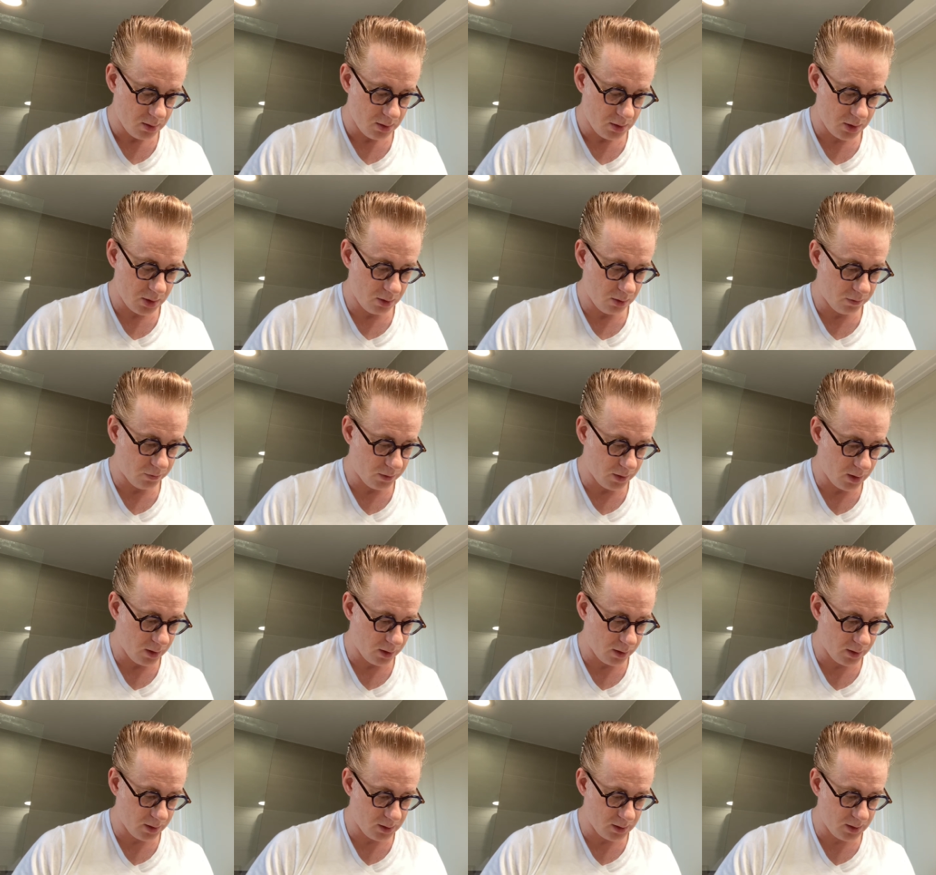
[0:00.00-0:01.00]
so far
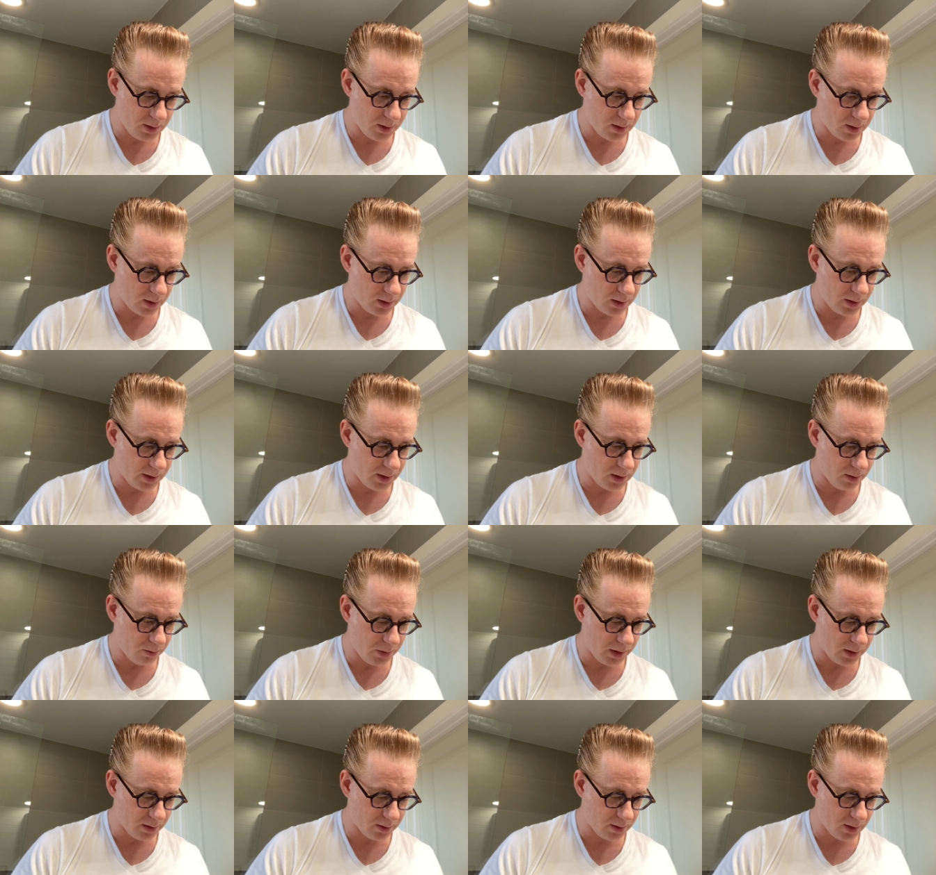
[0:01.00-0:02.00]
at least, I like it
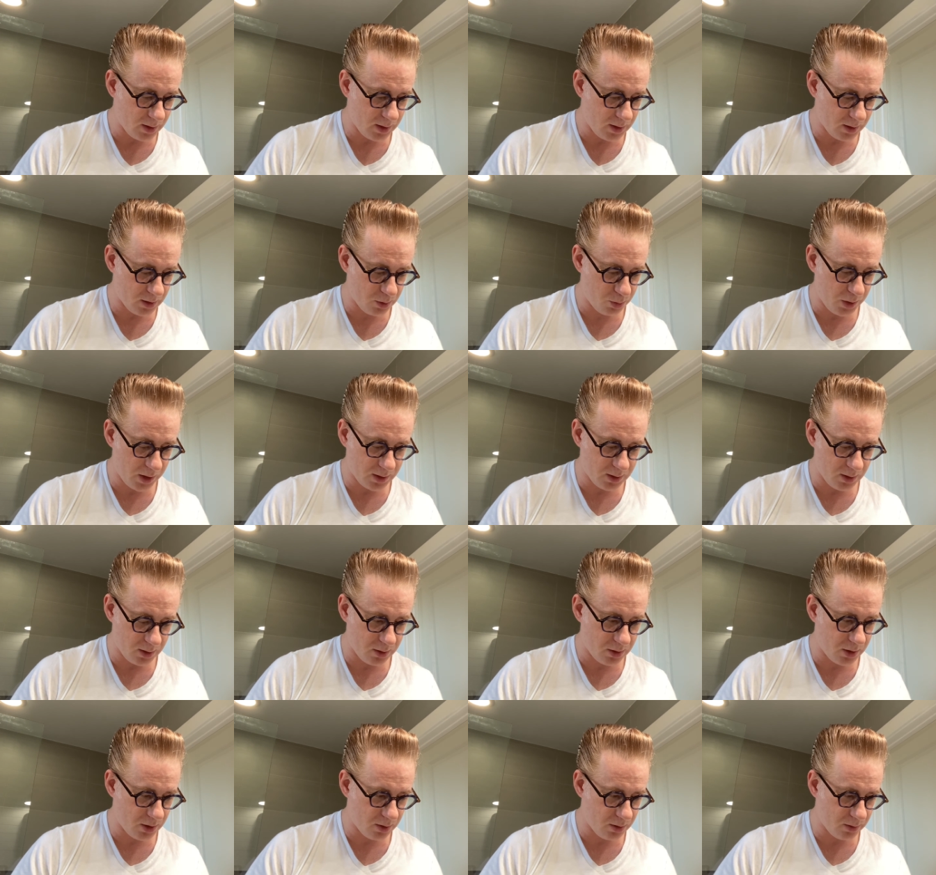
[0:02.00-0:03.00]
better than I expected
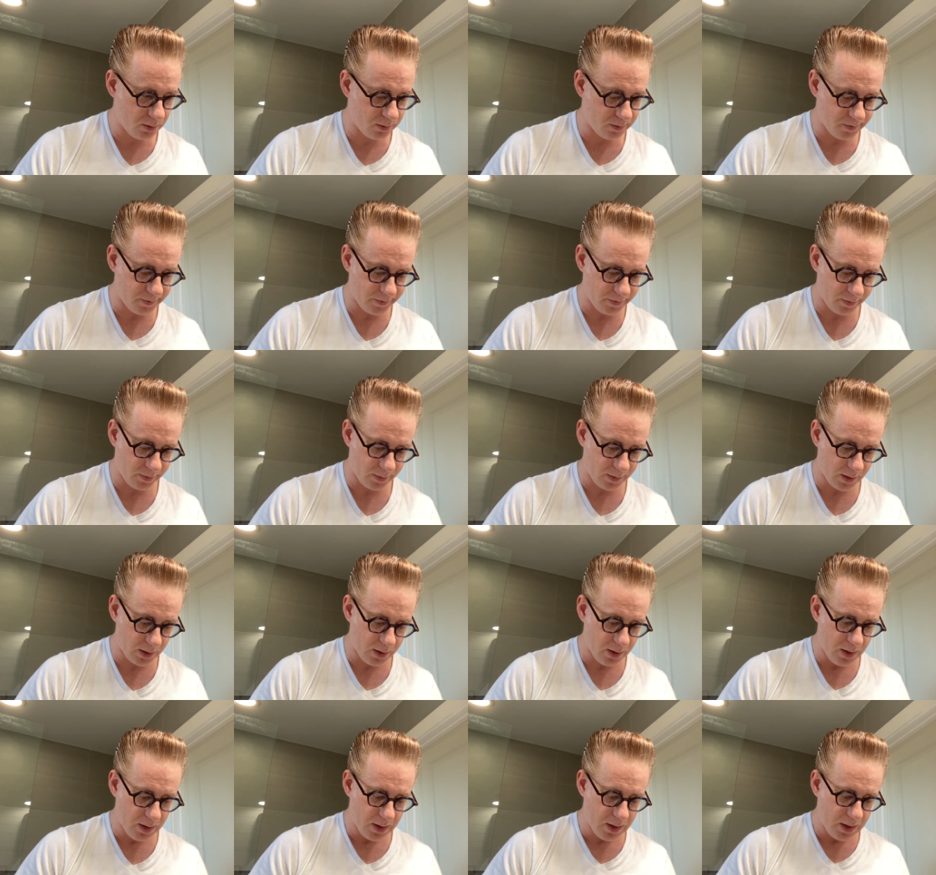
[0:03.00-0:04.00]
to.
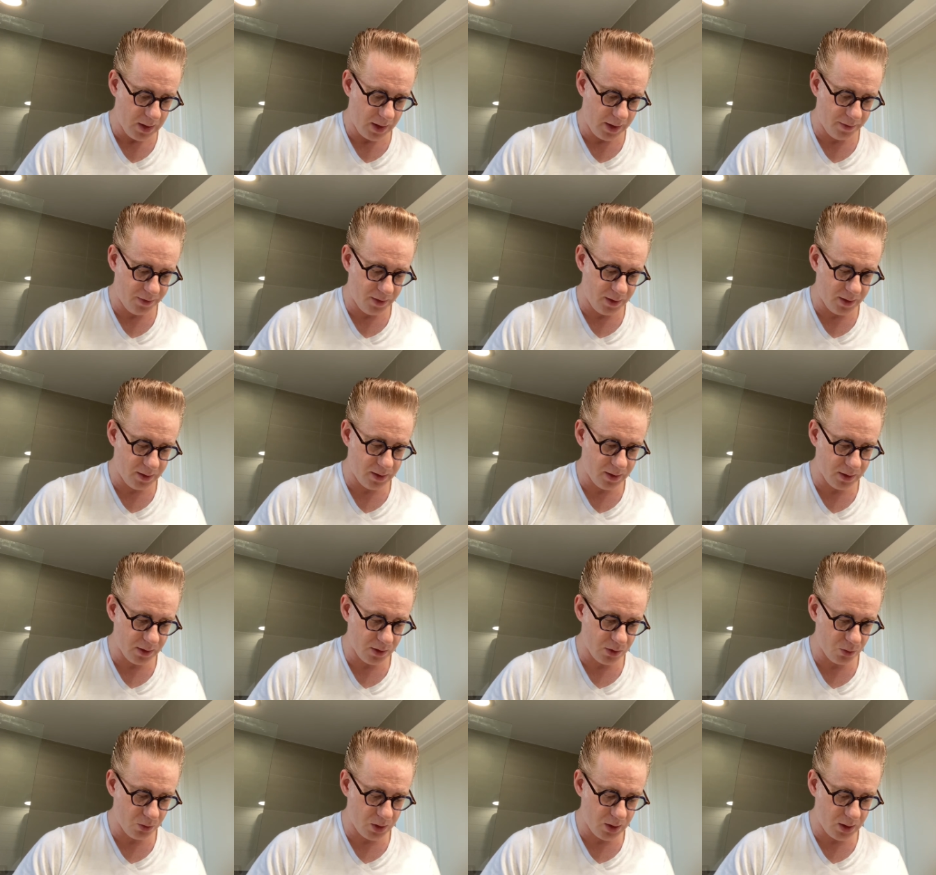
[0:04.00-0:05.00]
I think this
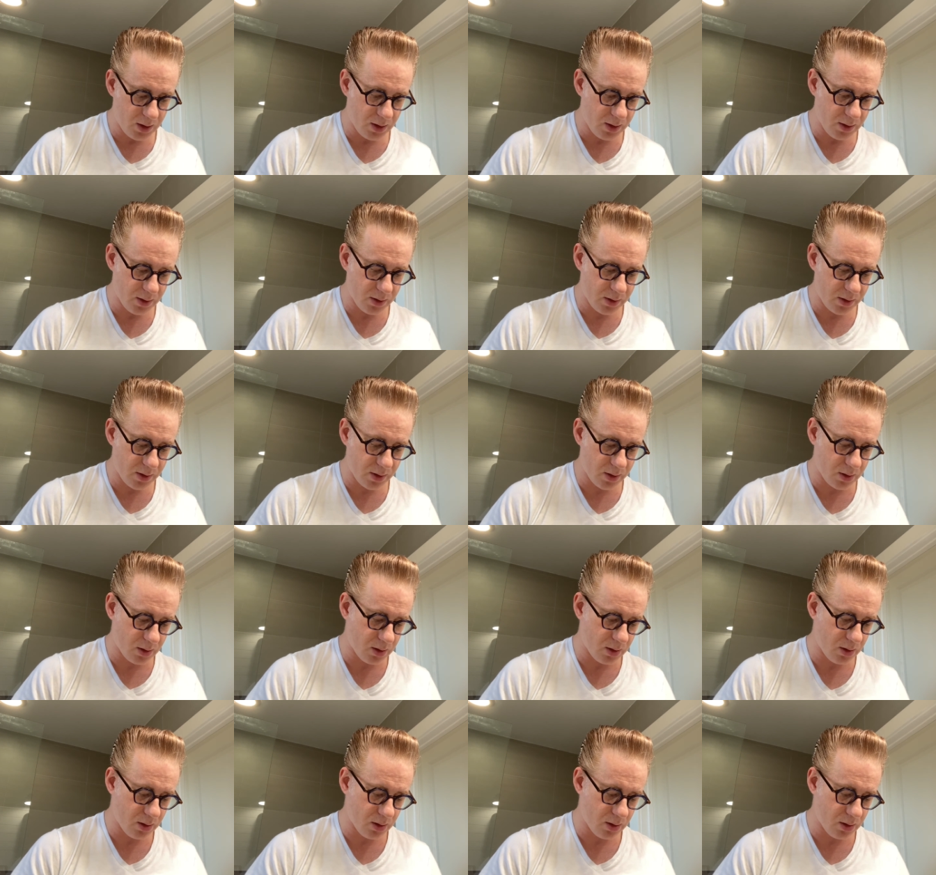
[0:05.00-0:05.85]
was,